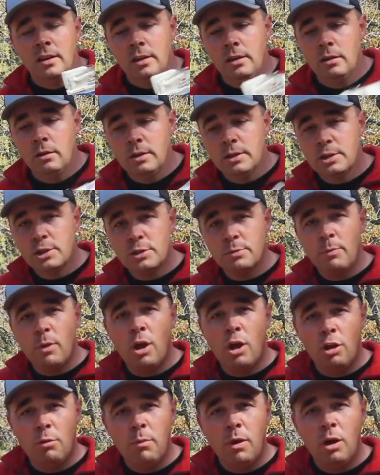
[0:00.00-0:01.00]
you know, in a
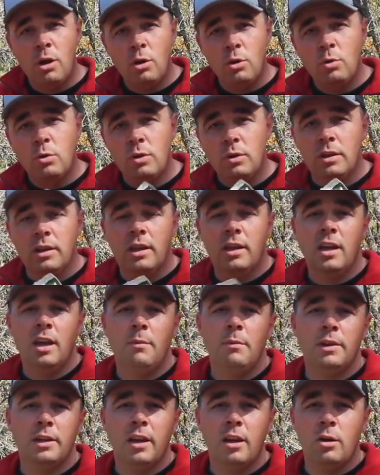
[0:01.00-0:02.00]
small bowl,
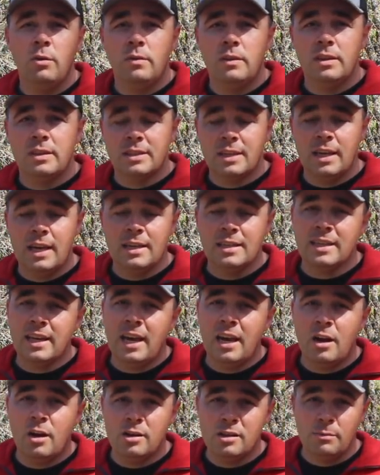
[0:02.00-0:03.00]
a goat that's got
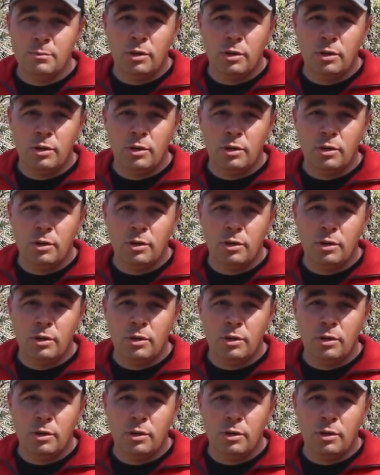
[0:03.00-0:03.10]
scours,